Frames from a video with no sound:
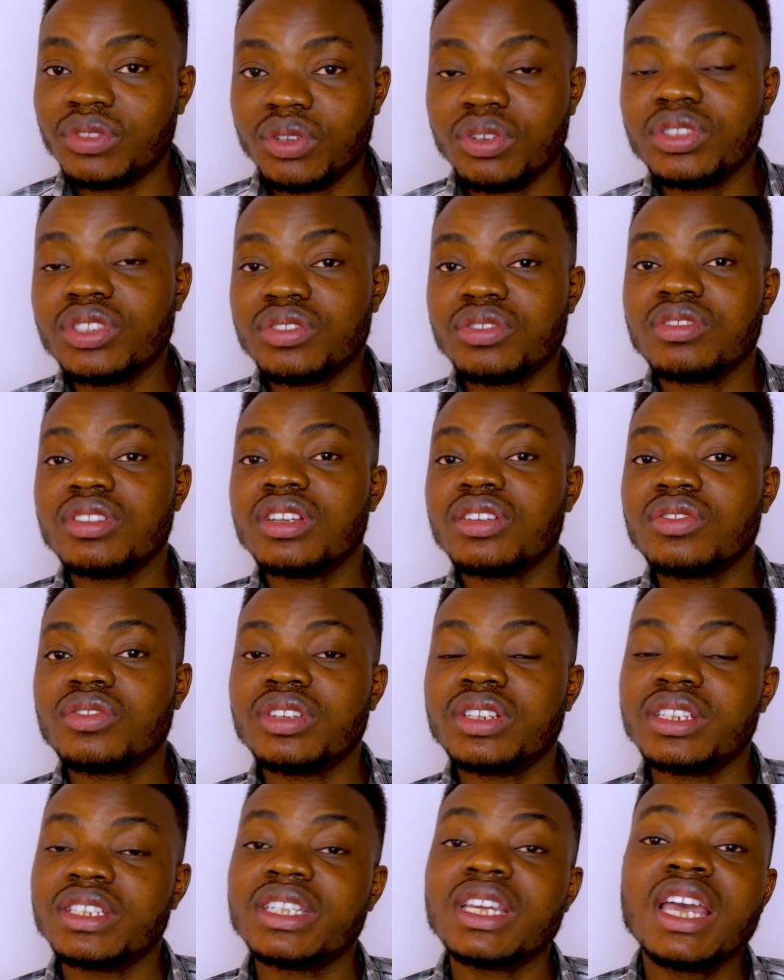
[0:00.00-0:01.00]
done this student
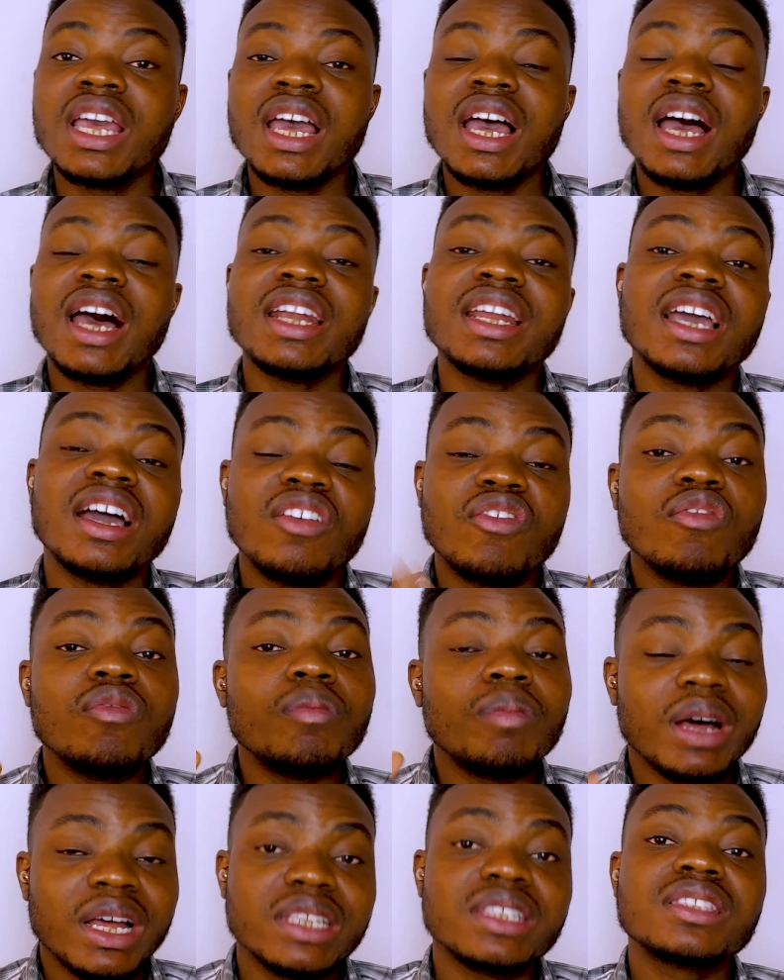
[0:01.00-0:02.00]
college and I
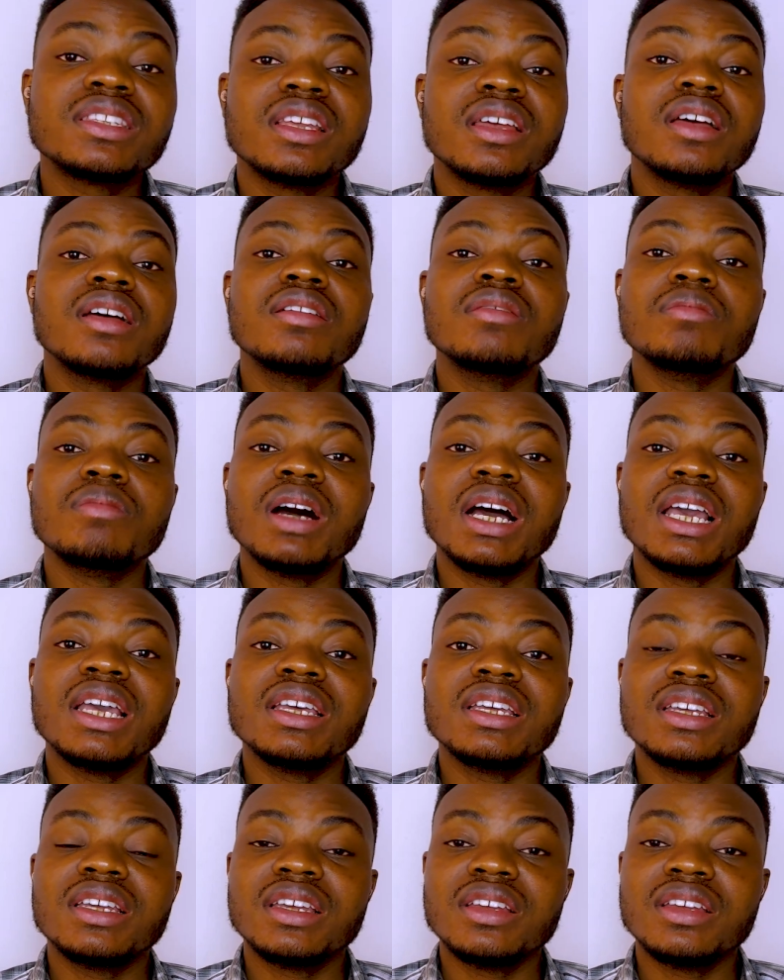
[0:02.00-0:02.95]
have passed my